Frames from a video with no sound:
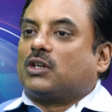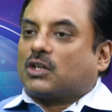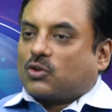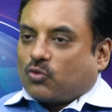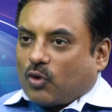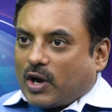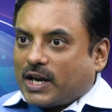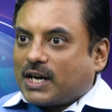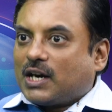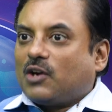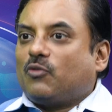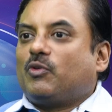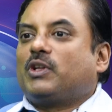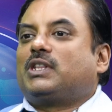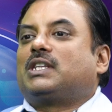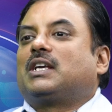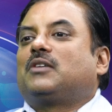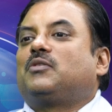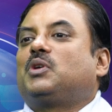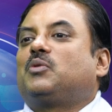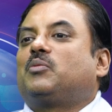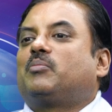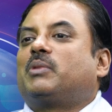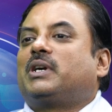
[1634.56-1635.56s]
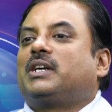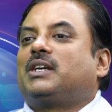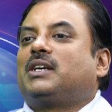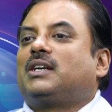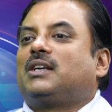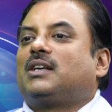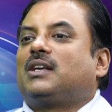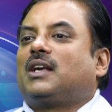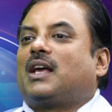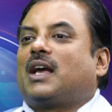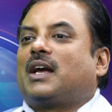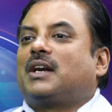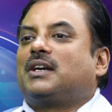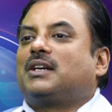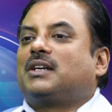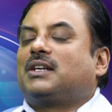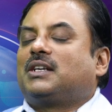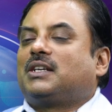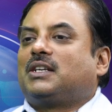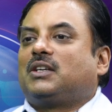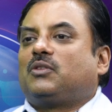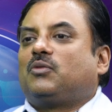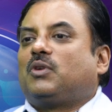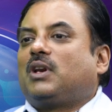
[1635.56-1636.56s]
quarrel with anybody and
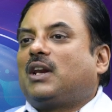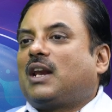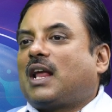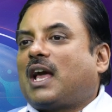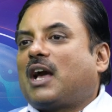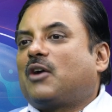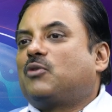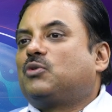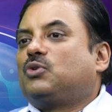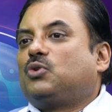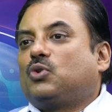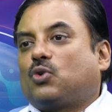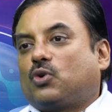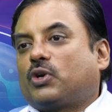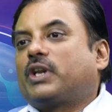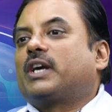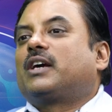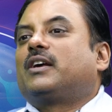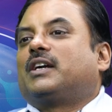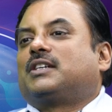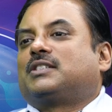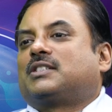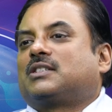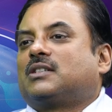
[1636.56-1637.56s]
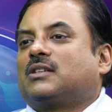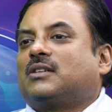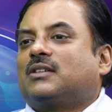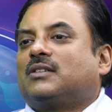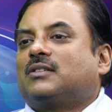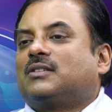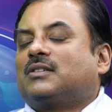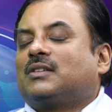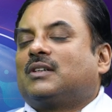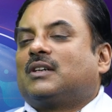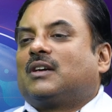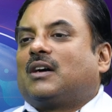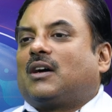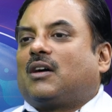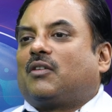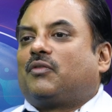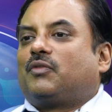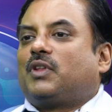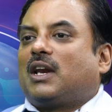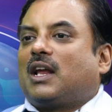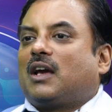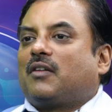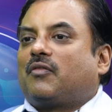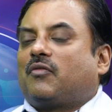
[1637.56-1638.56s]
he will have no regrets
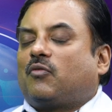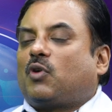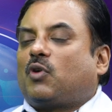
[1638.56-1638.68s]
of the life.